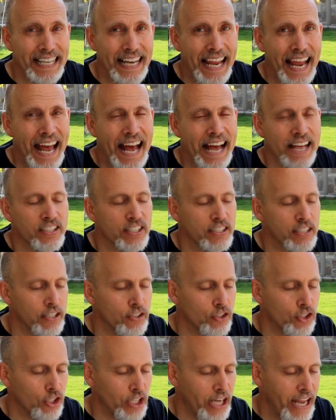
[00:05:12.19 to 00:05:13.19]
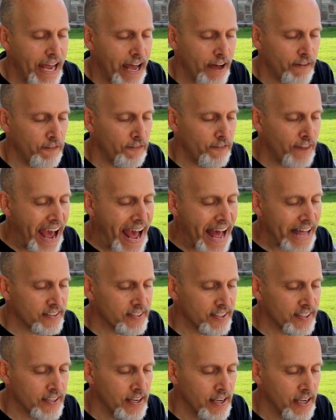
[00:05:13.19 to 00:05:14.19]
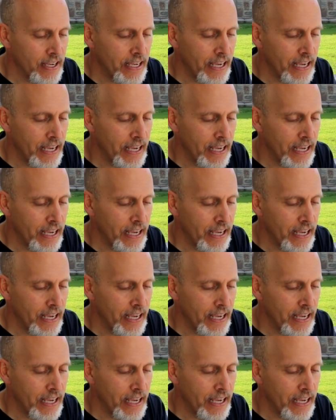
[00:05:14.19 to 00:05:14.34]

and it has it should have fats